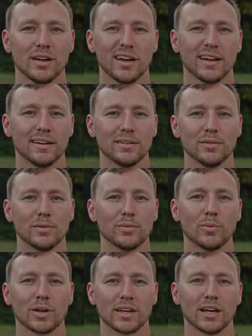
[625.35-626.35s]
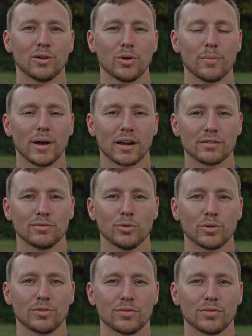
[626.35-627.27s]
and we kind of went back and forth